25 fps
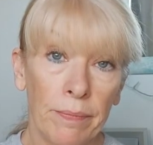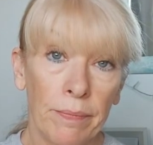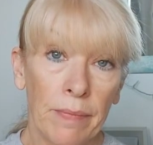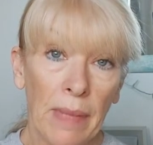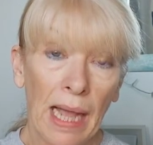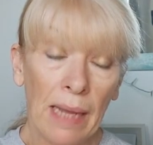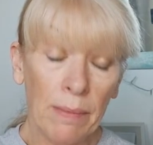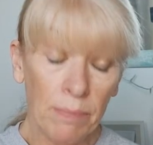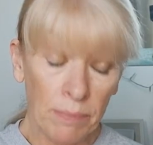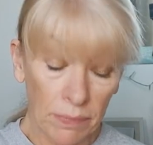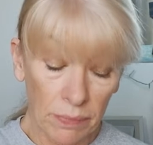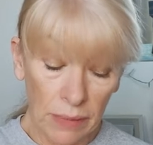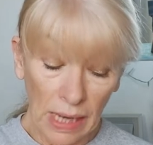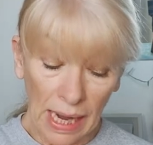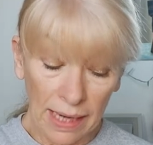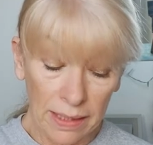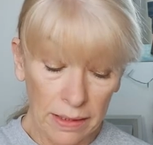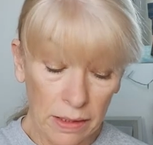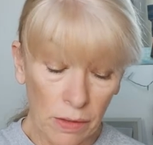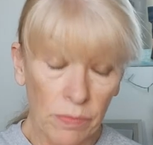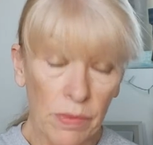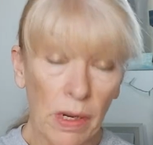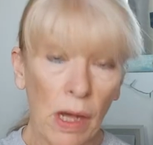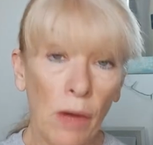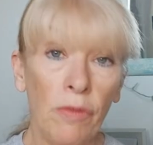I
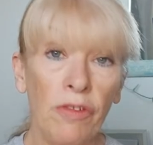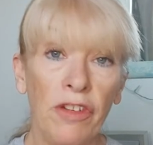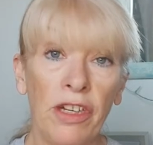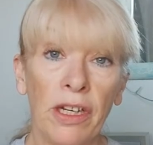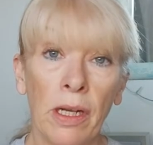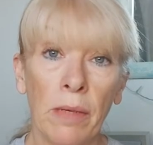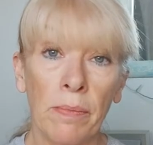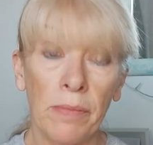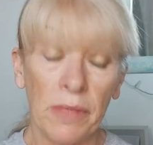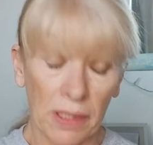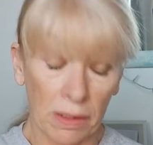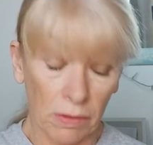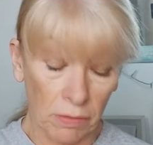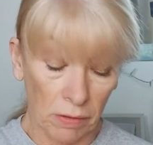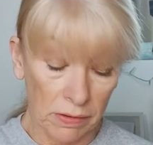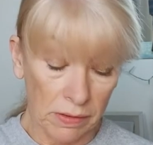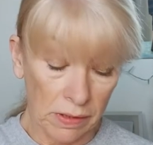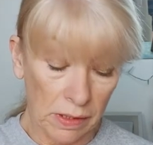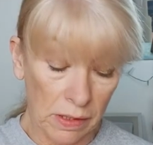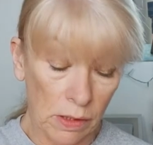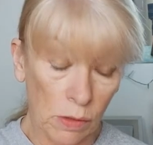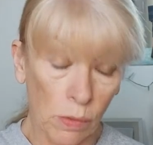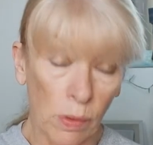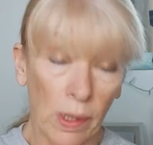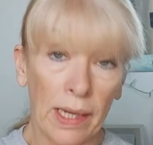don't know. She comes across
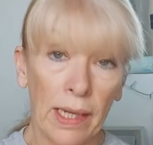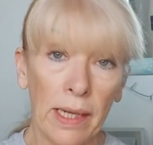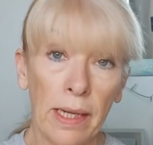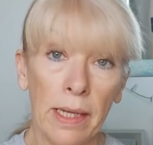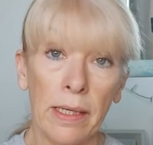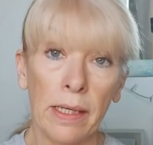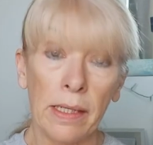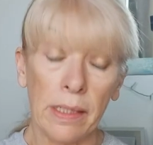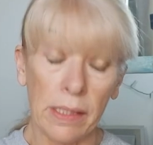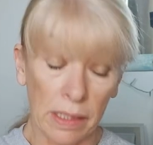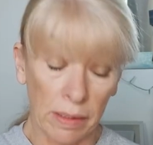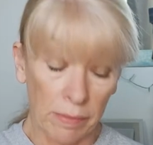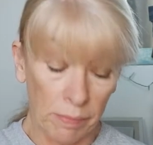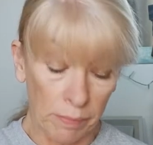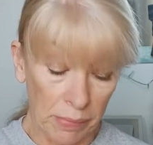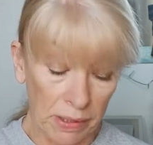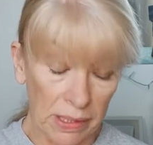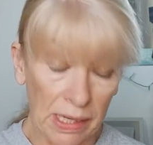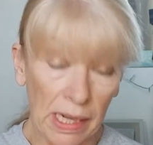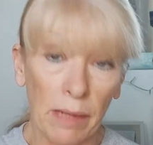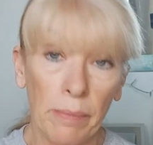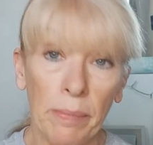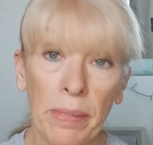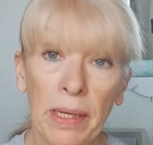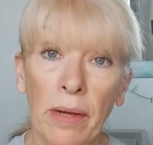as quite innocent, but
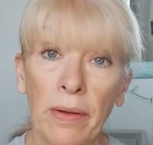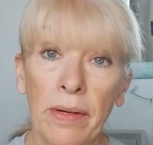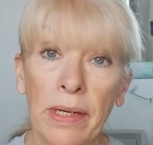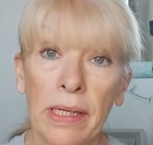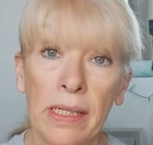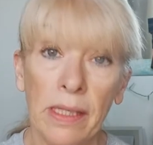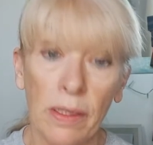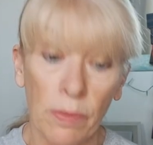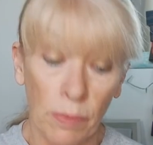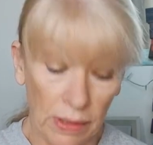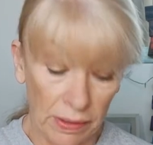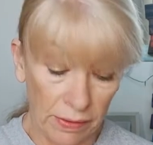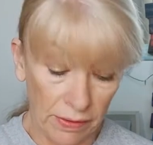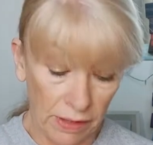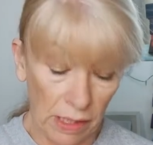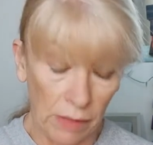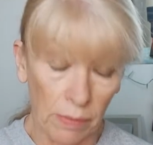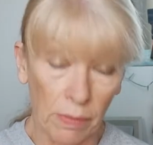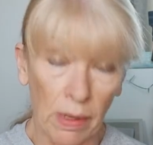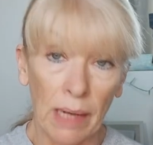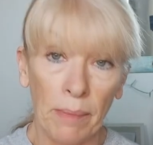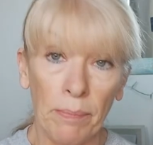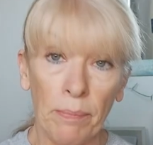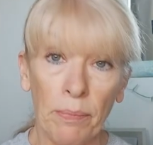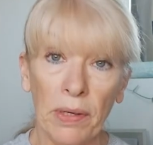I'll be honest with you,
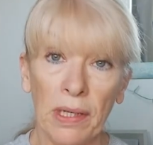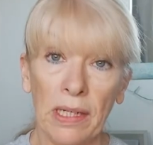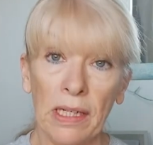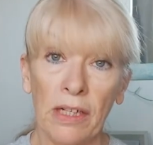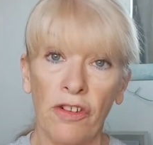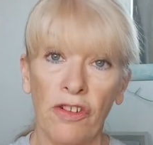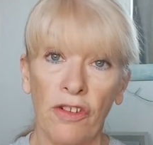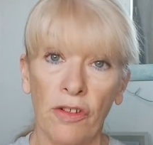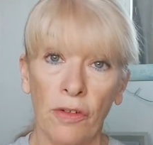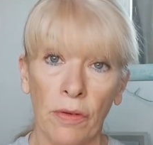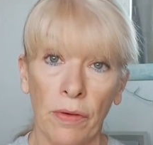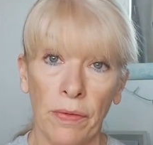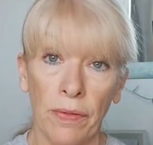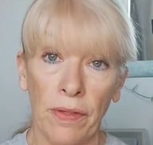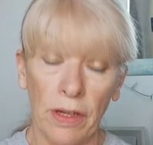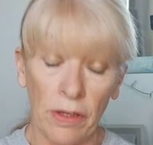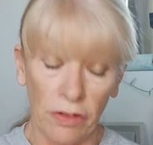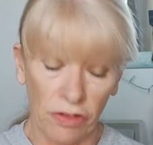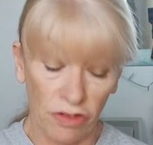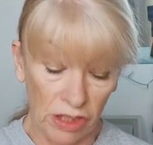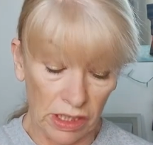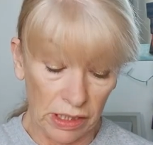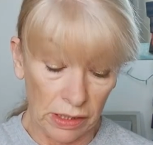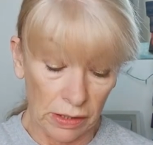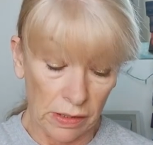I'm pretty sure that
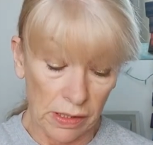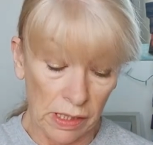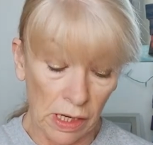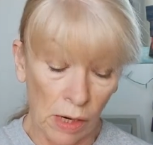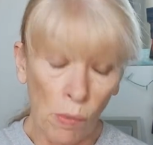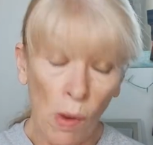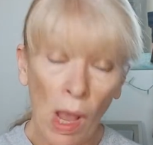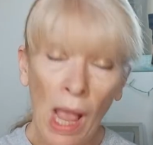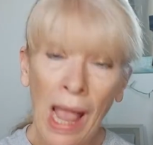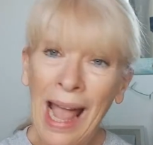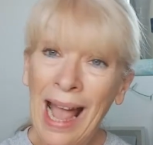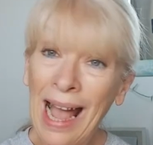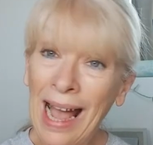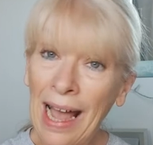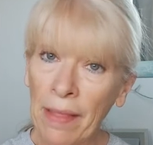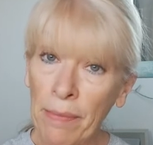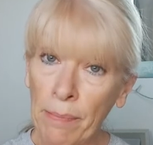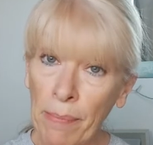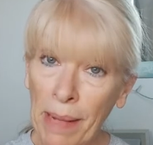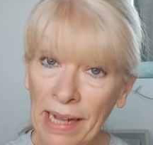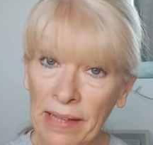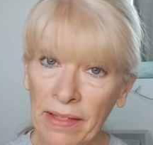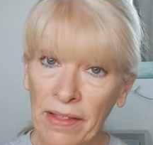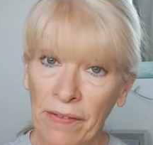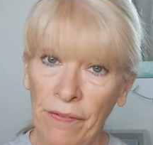she does know. And
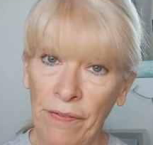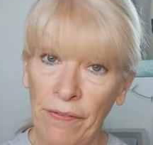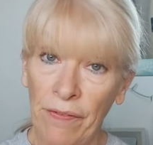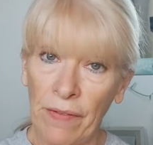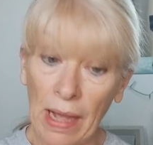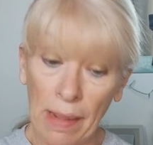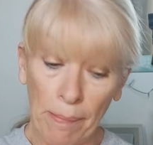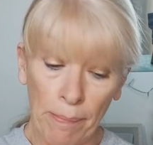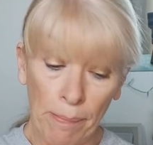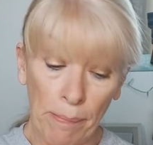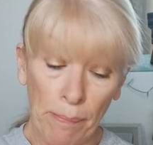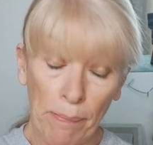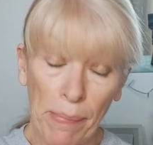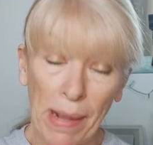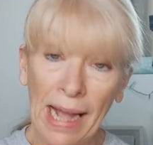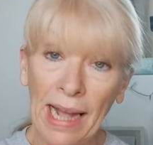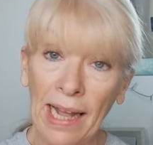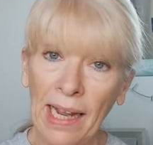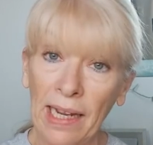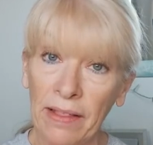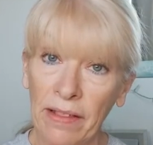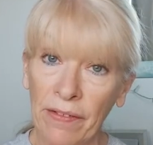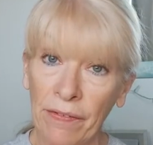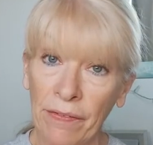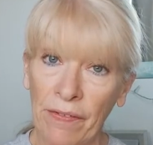by
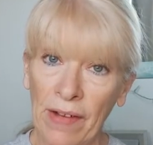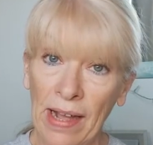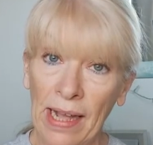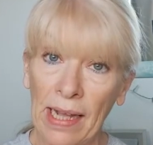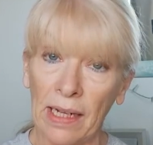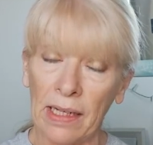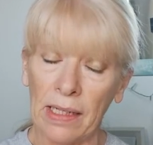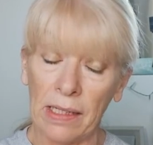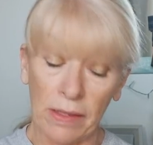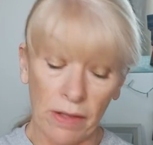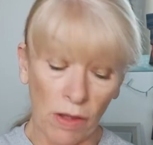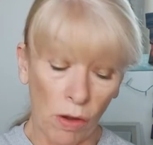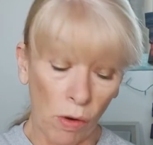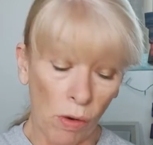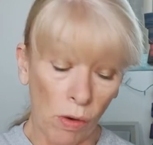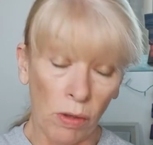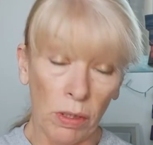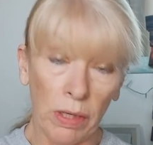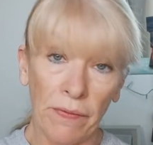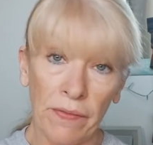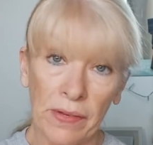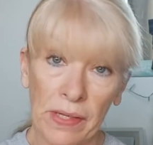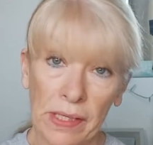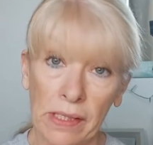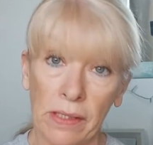the fact that all
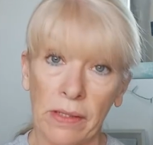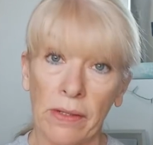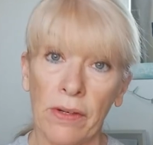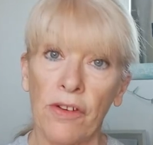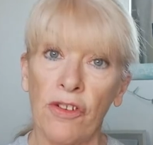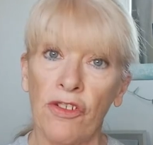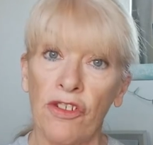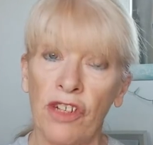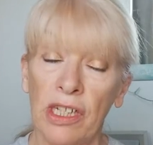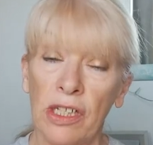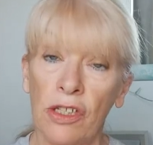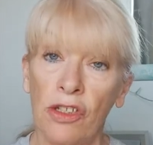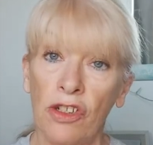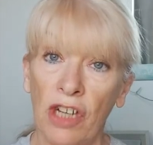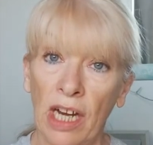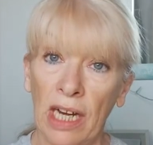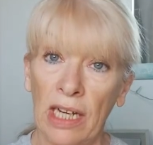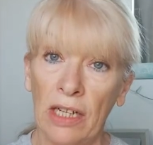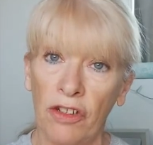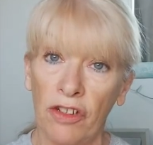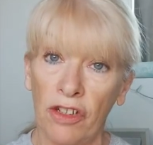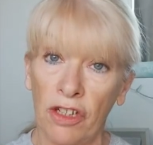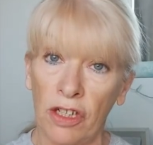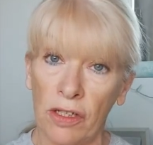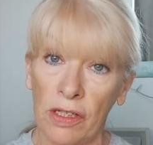of a sudden she's
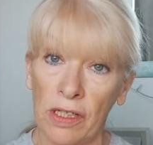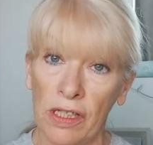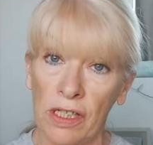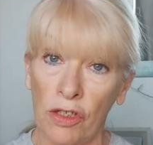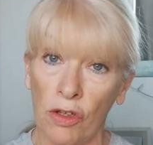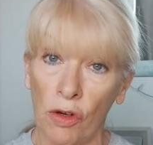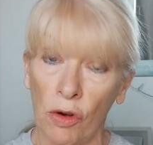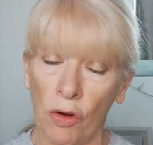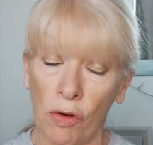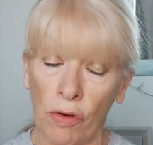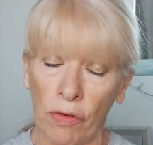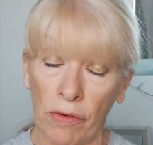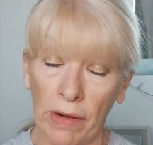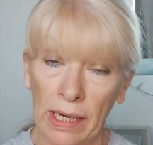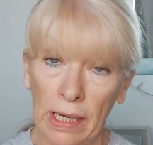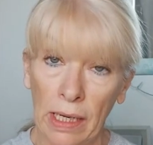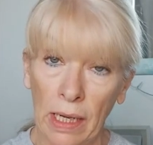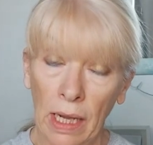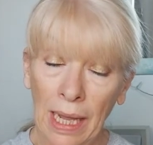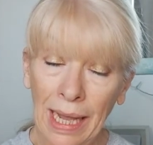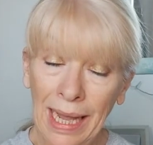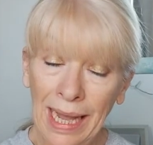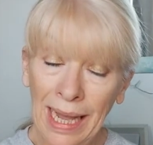changed her story,